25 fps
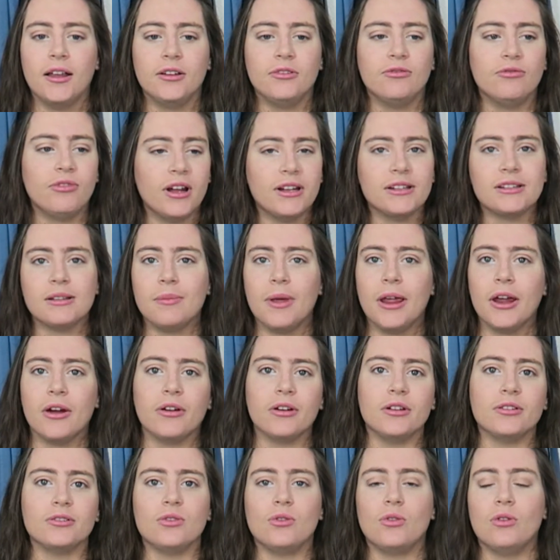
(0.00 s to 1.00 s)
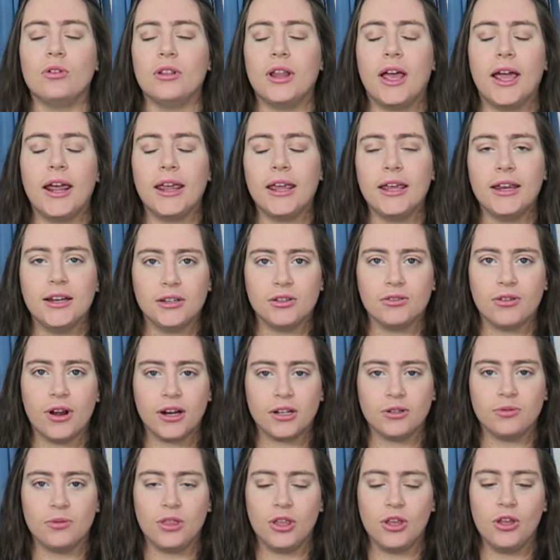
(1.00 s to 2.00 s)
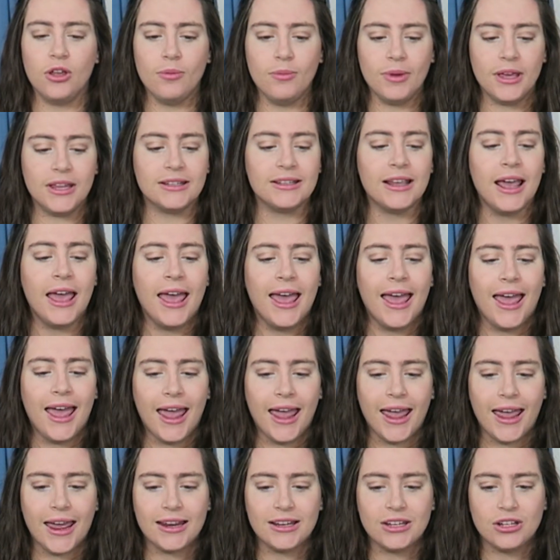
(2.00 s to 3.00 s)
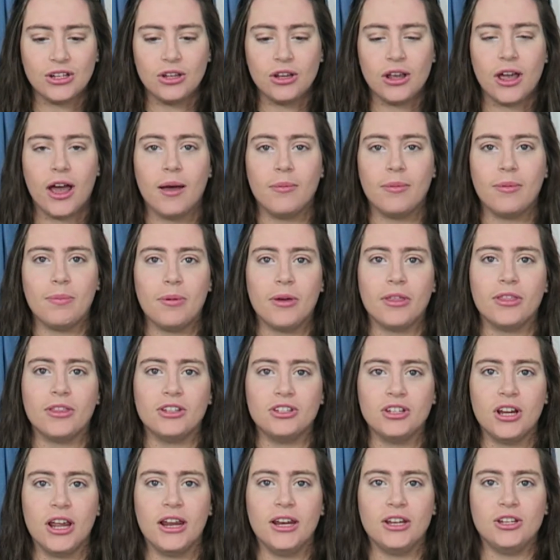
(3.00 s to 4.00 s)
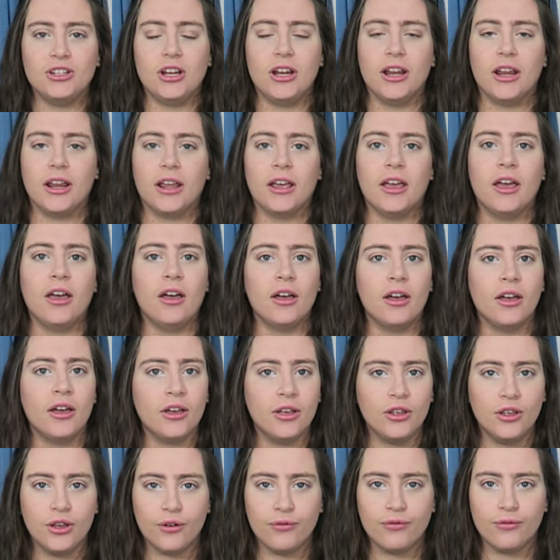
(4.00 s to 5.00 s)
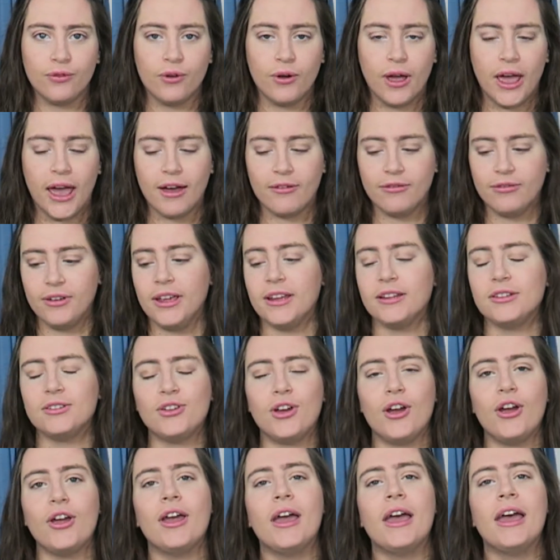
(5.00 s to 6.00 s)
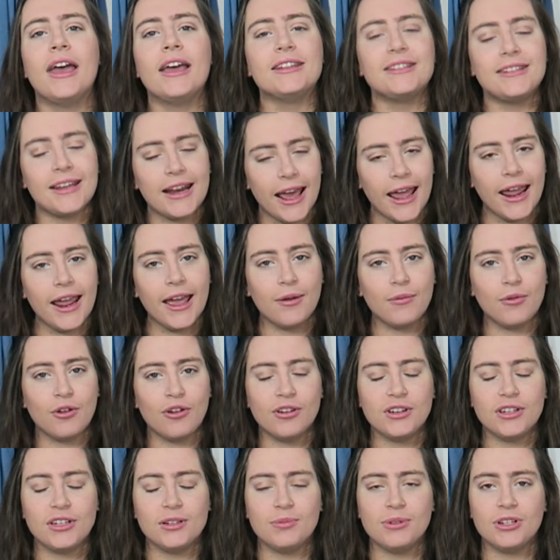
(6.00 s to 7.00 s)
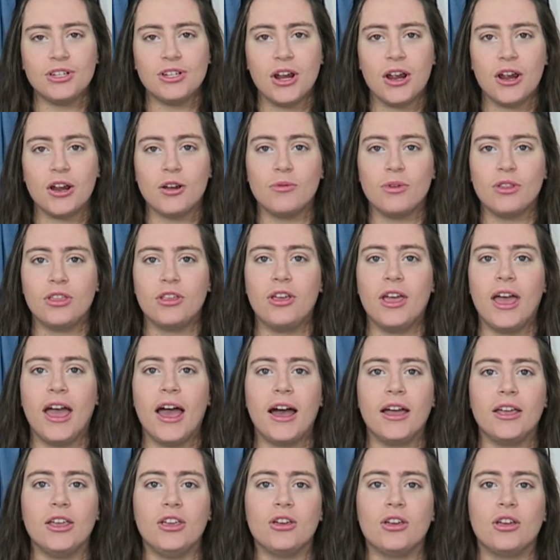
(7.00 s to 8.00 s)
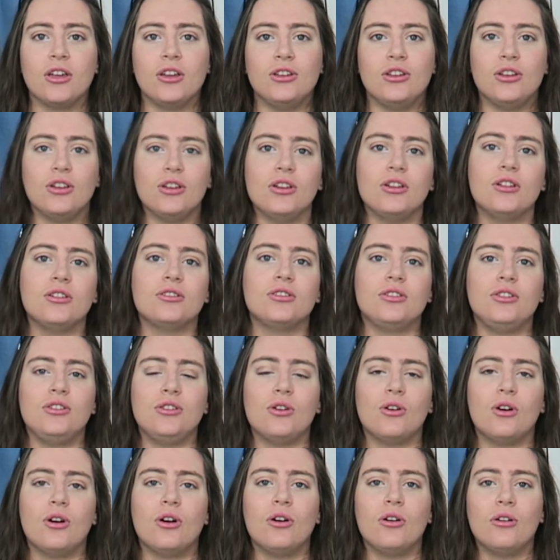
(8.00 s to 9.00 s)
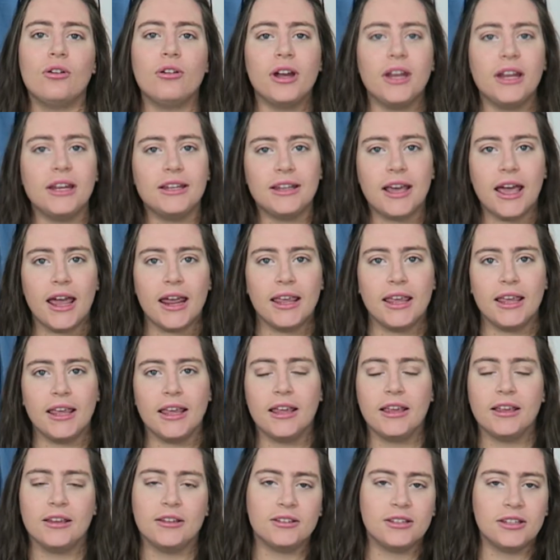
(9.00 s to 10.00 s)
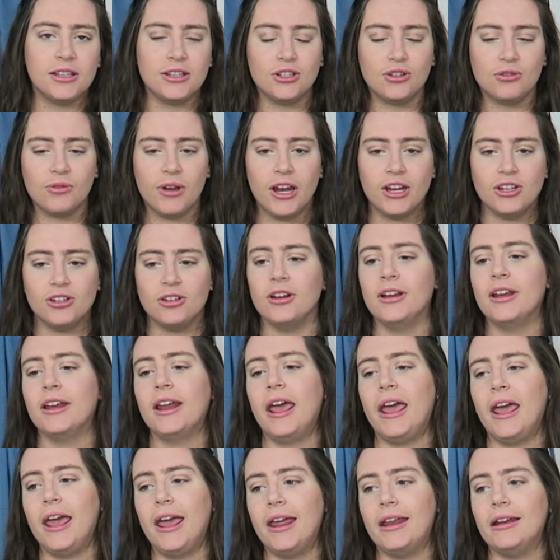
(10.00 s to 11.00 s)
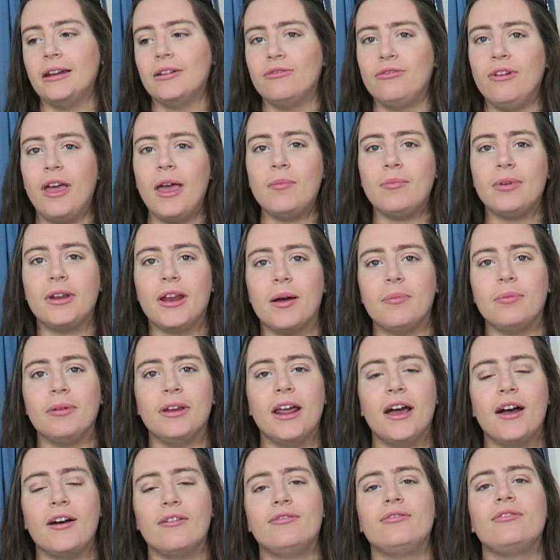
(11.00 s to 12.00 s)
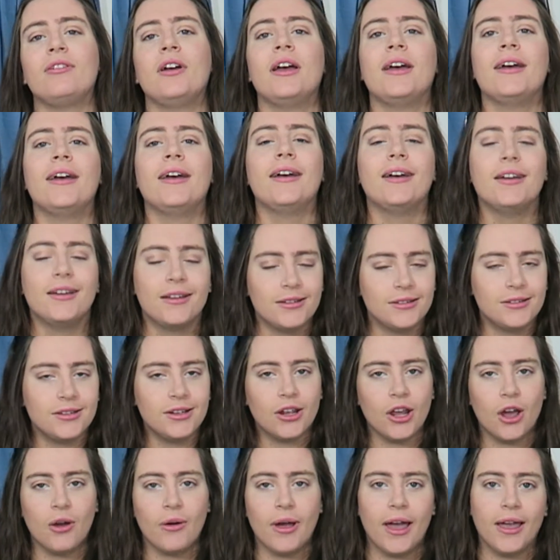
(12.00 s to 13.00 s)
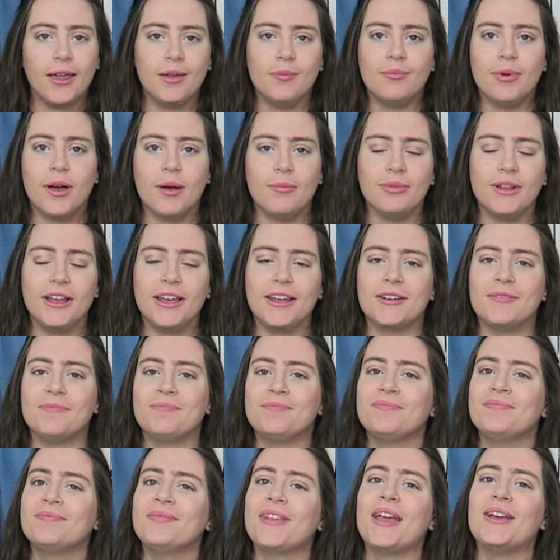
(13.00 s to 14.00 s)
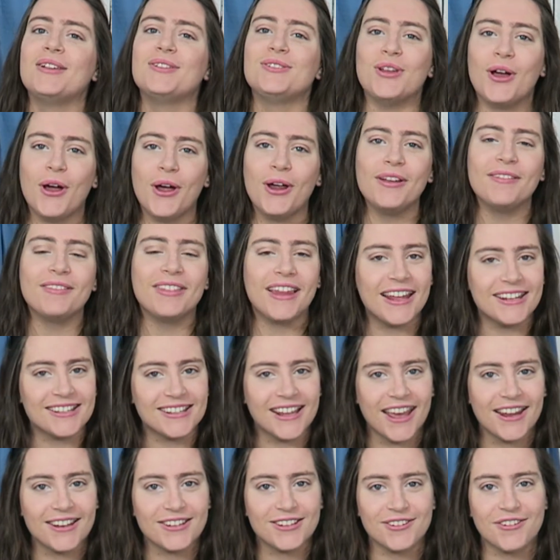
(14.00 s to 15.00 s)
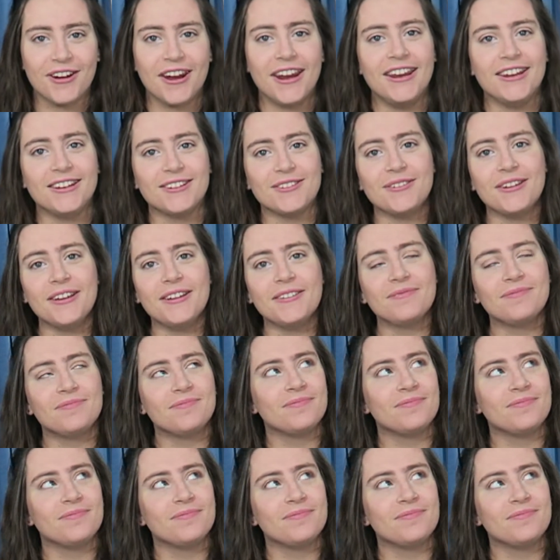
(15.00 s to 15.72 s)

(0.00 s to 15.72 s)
run some errands or like interact with humans, and you can't be bothered changing your full outfit. So today I'm going to be sharing with you how you can use your already daggy situation and vamp it up enough to go out in public. So let's get straight into it.